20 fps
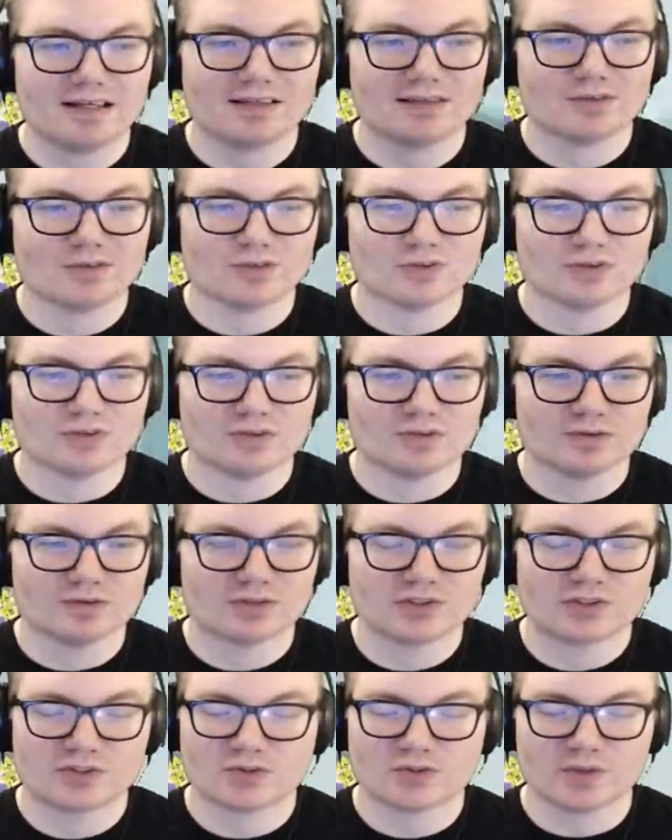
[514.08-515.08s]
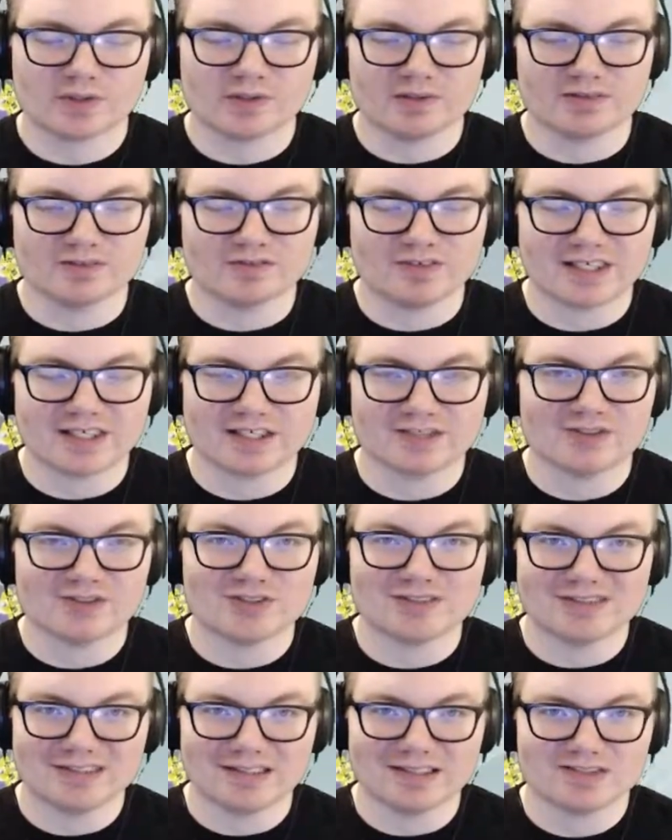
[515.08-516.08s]
that little sort of, I guess
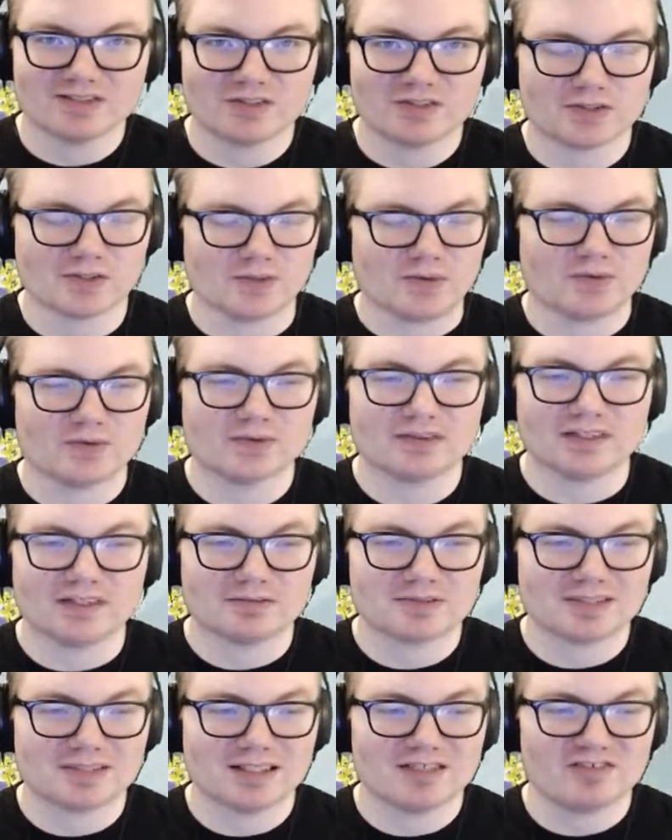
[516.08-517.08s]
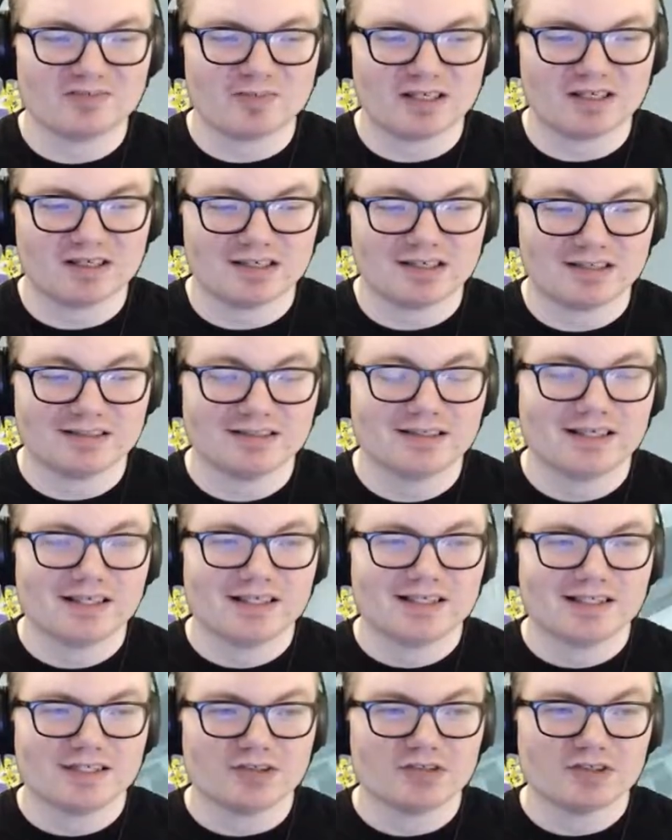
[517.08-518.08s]
you'd say, soul that was left behind,
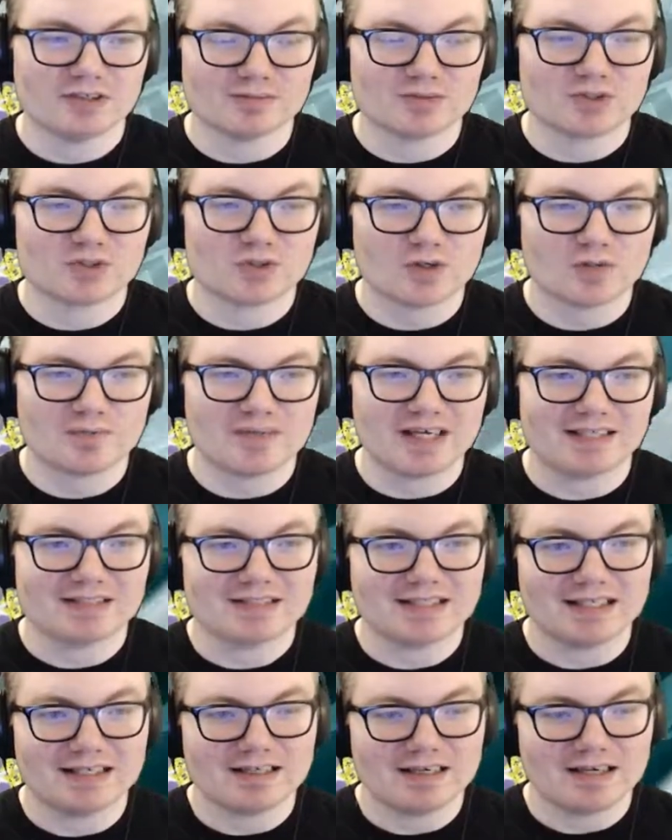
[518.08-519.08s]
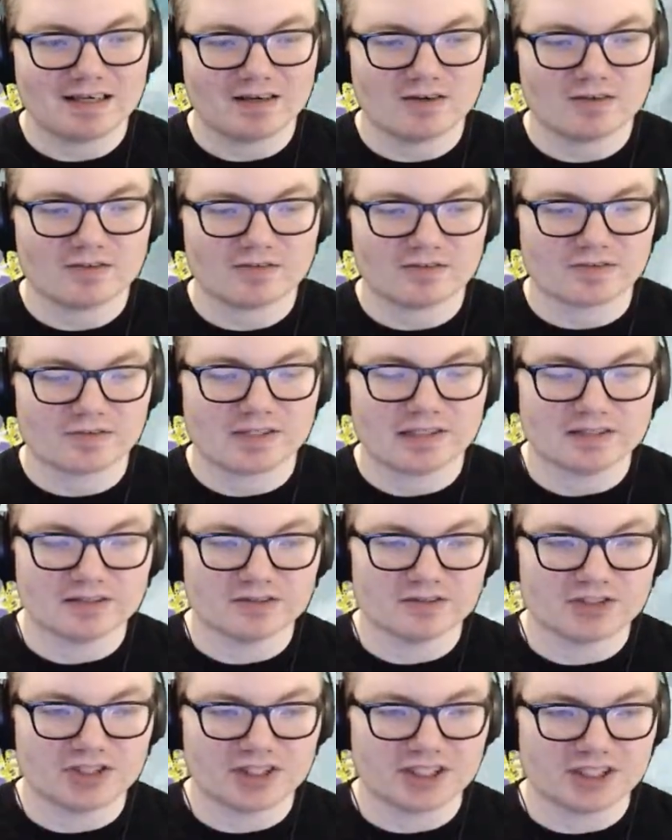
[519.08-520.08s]
you can absorb that to get health or
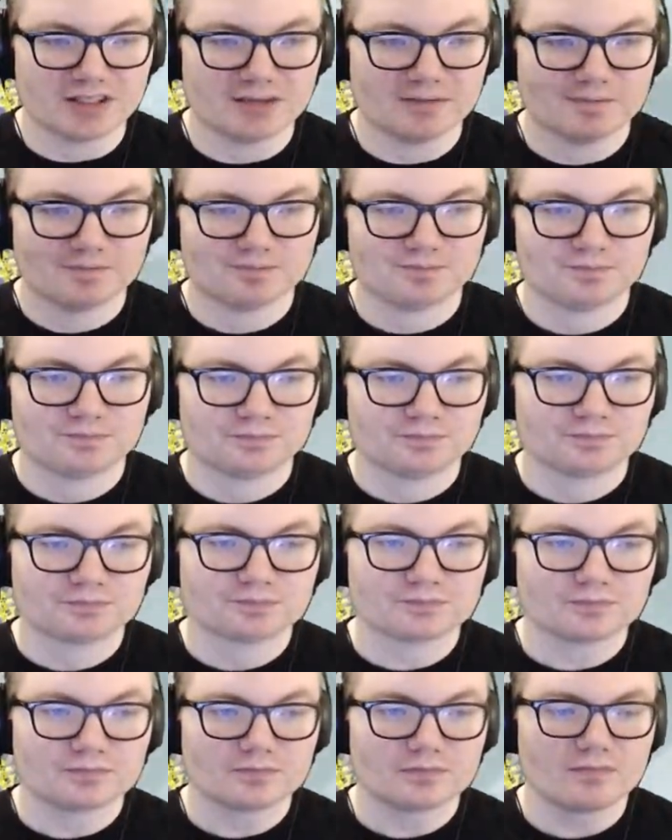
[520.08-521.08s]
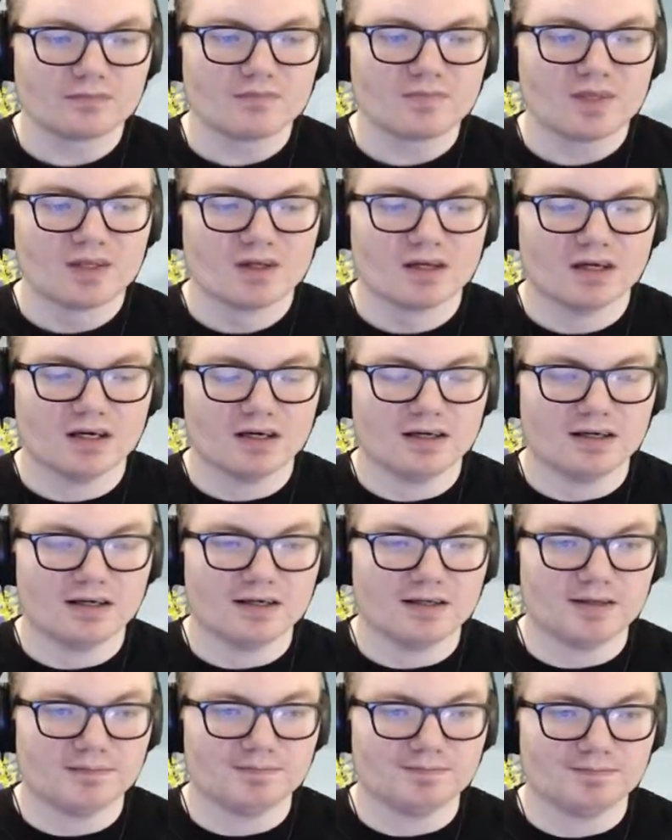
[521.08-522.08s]
energy.
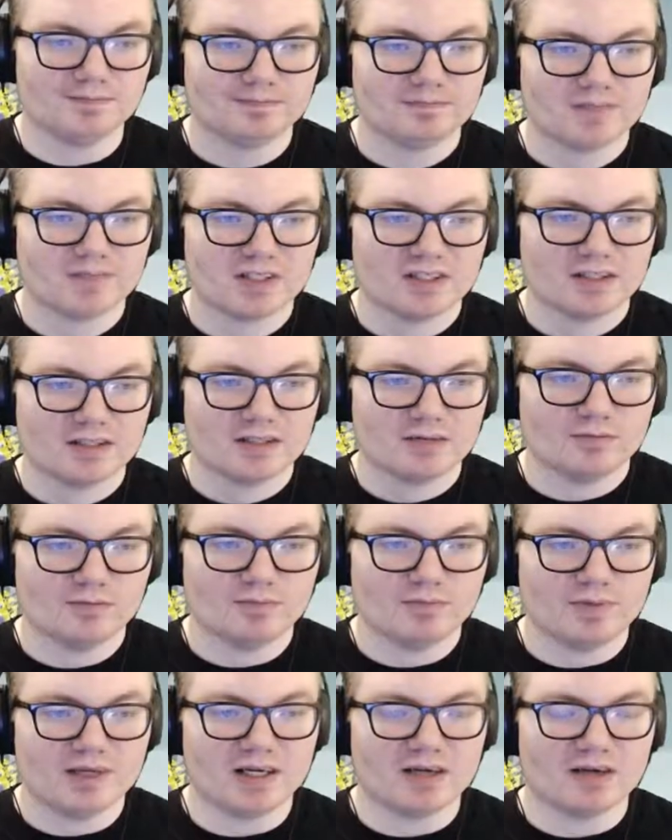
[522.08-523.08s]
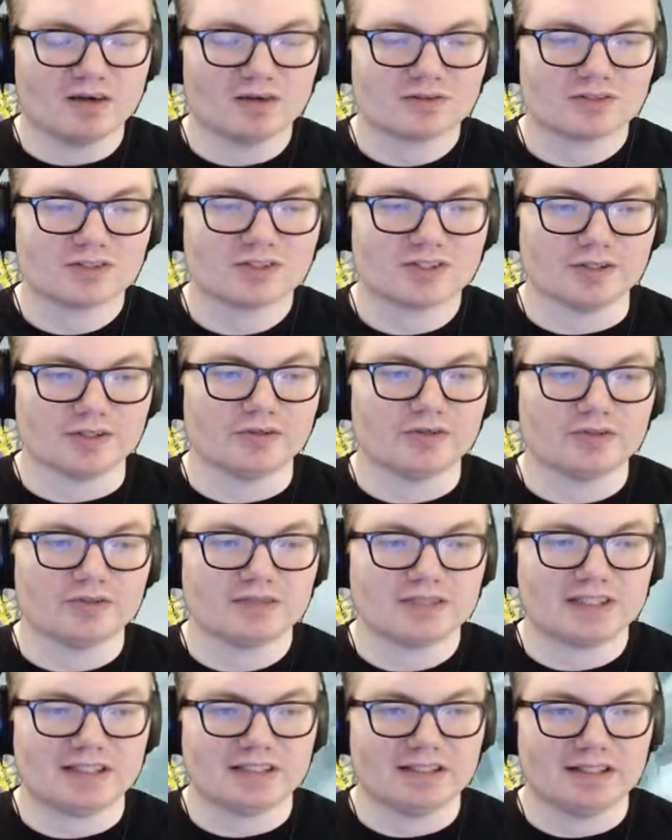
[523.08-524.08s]
Um, but also you
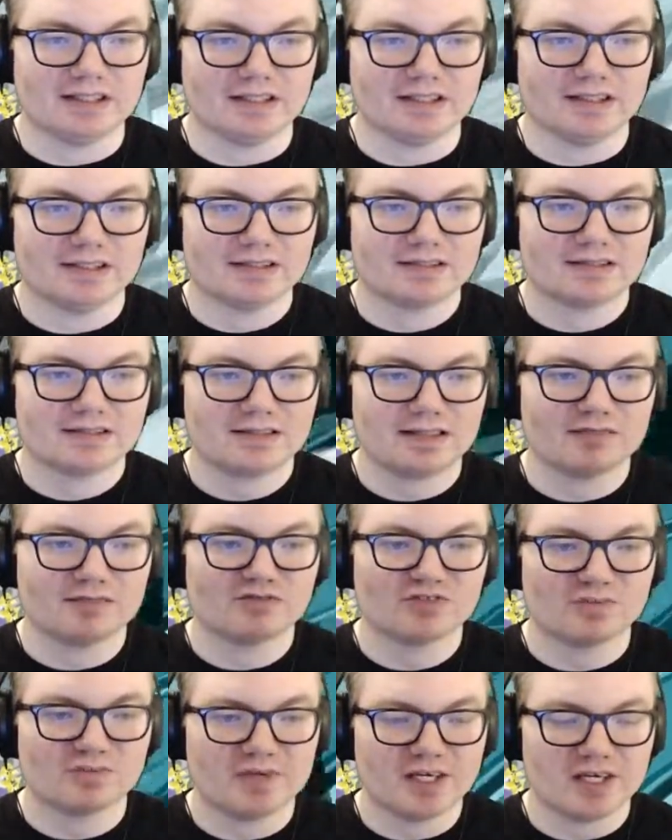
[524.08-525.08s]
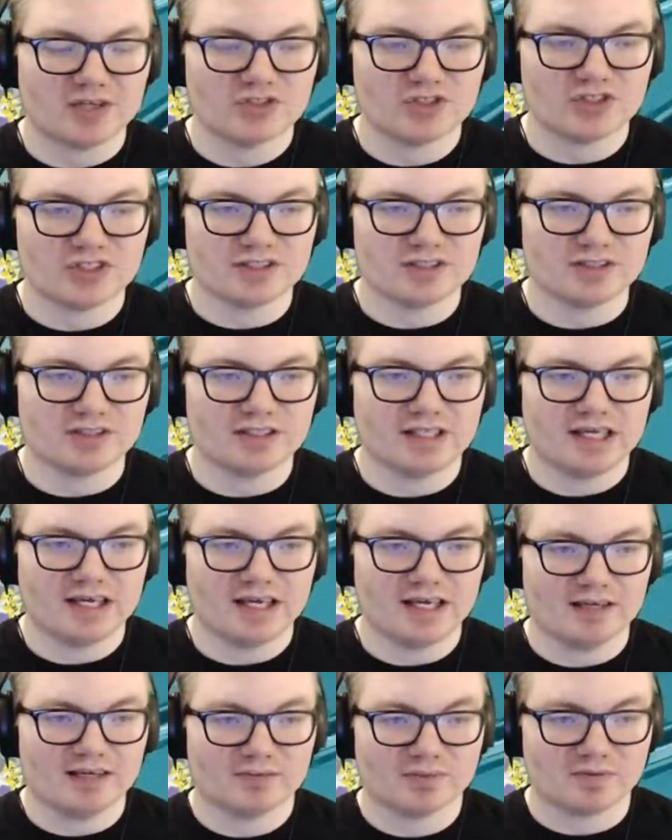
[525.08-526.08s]
can get information
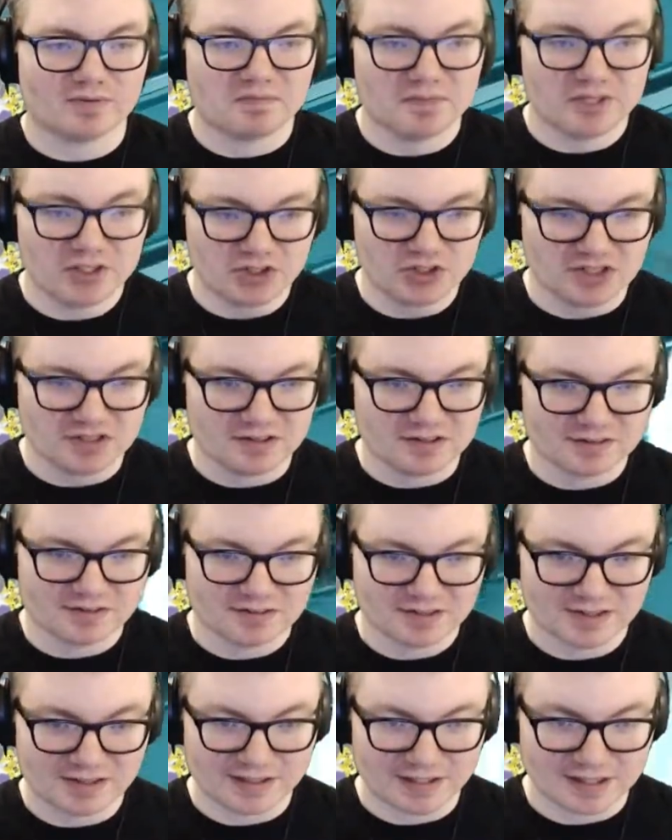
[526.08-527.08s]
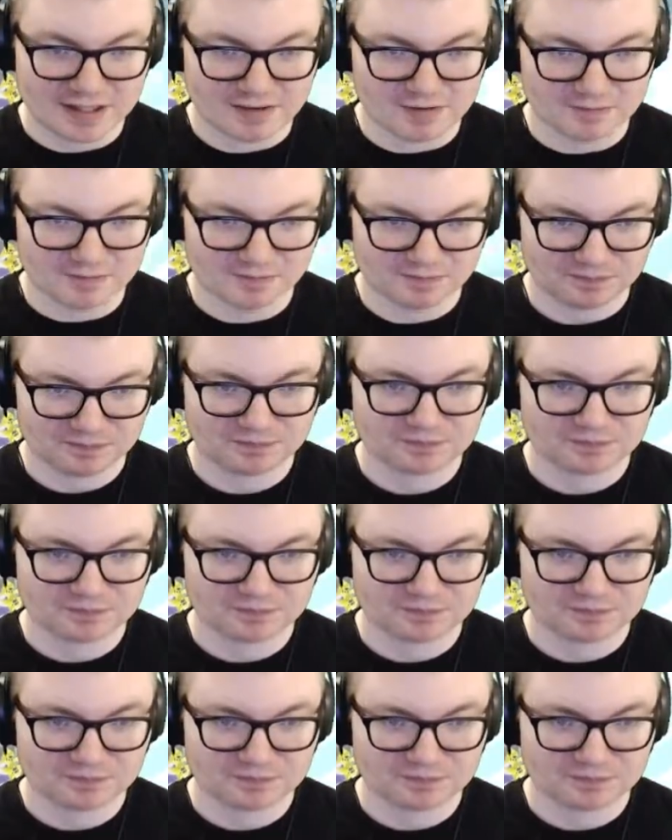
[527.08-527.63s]
and permissions. Now,